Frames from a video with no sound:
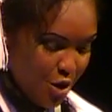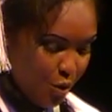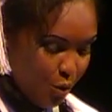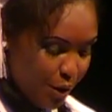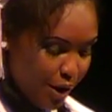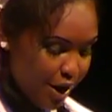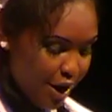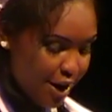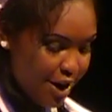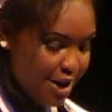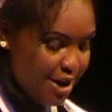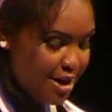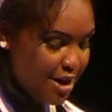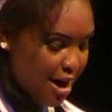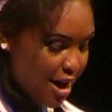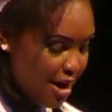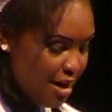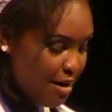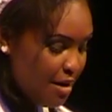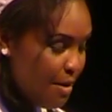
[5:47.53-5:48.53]
We are
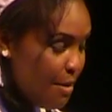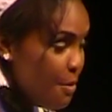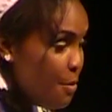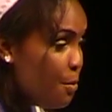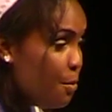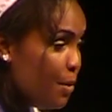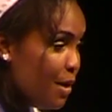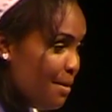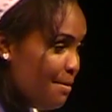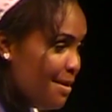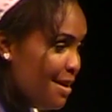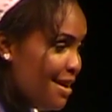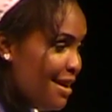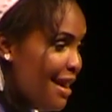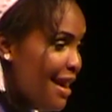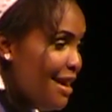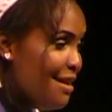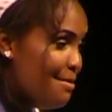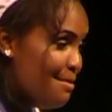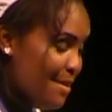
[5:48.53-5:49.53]
young women
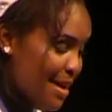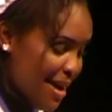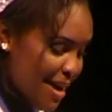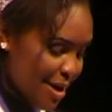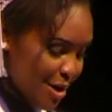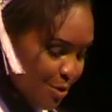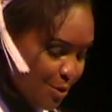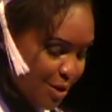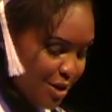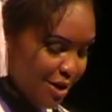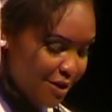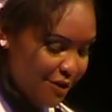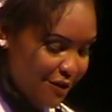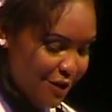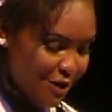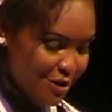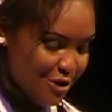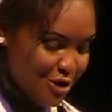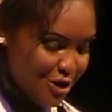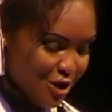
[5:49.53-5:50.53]
and men with a
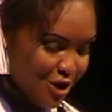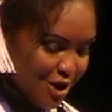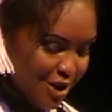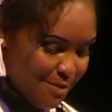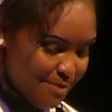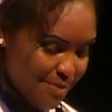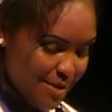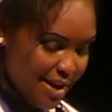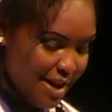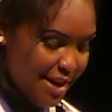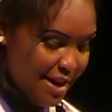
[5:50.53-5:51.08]
future.